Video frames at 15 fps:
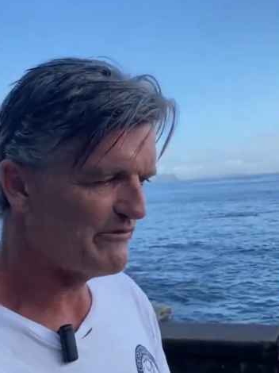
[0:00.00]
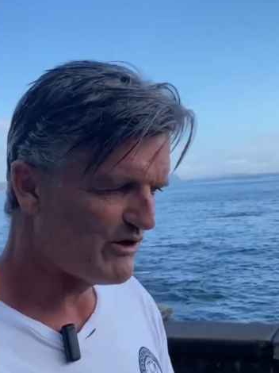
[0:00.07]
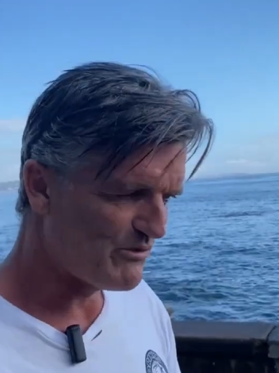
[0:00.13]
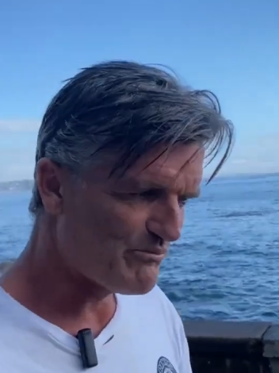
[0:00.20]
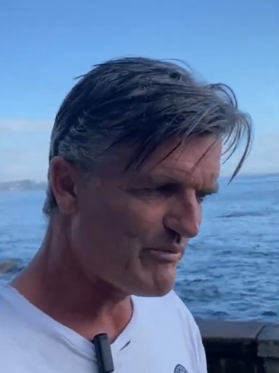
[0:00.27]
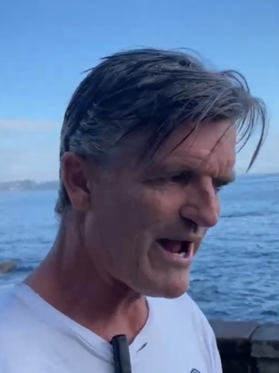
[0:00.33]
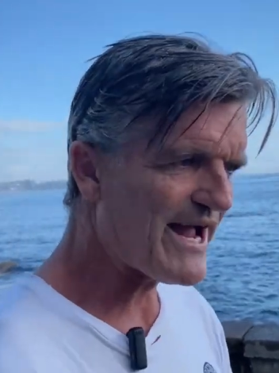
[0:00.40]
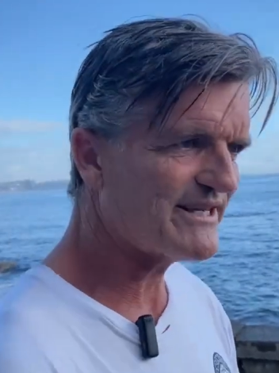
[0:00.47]

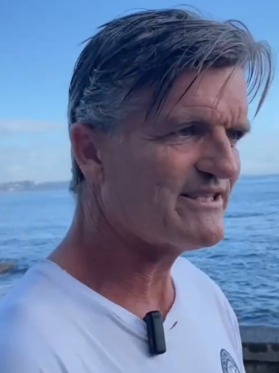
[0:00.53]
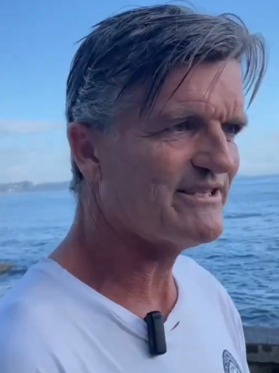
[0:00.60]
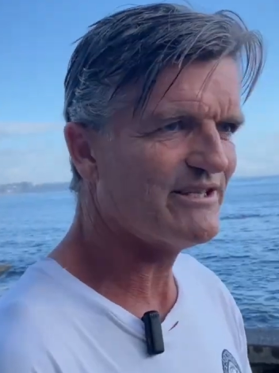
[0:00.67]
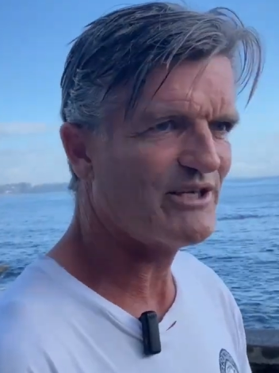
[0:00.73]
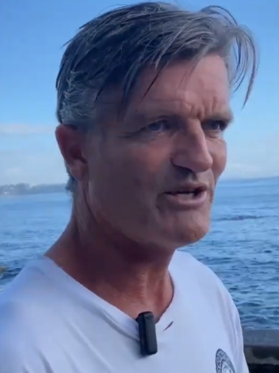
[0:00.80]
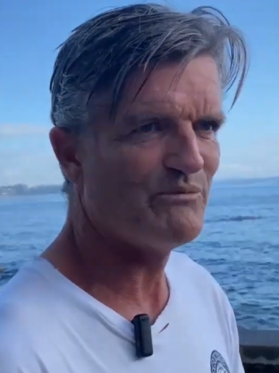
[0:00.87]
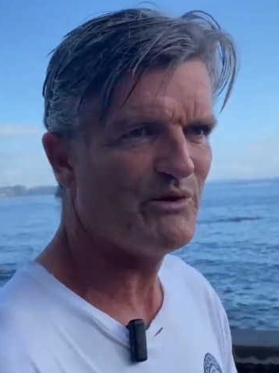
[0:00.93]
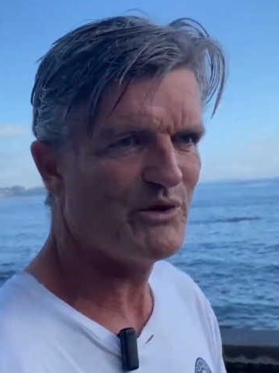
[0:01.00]
giving back to
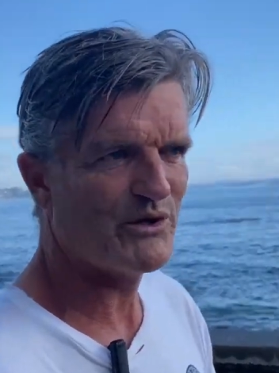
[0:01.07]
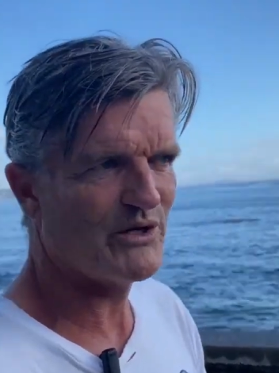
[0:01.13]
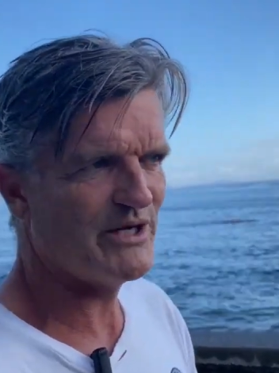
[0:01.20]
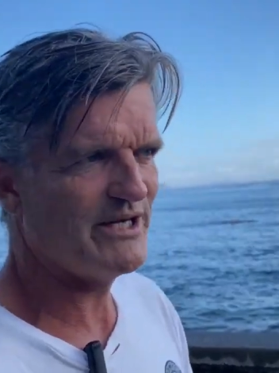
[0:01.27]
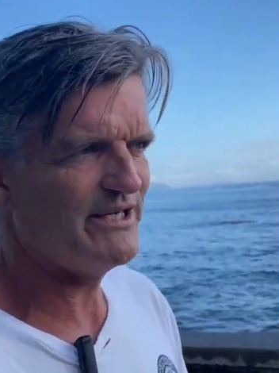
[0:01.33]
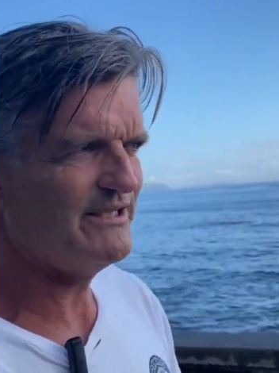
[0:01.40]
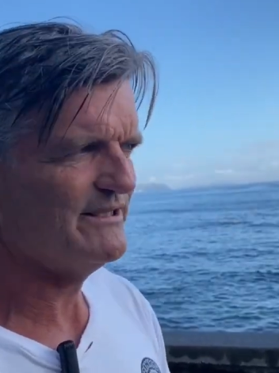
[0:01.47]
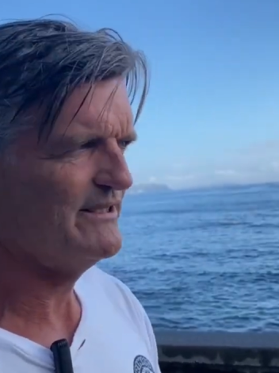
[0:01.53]
the
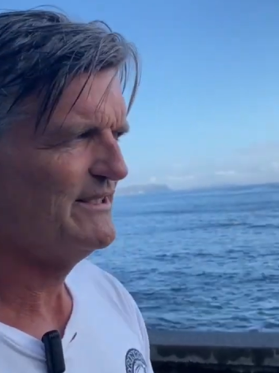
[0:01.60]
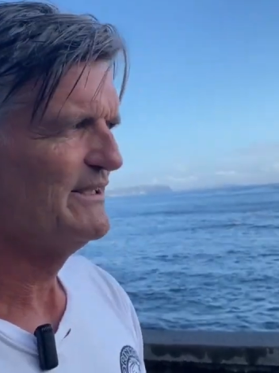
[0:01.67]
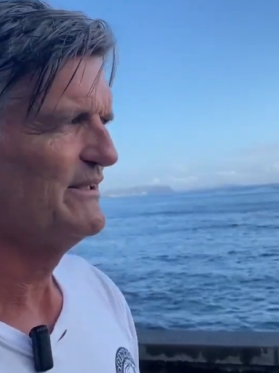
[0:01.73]
community.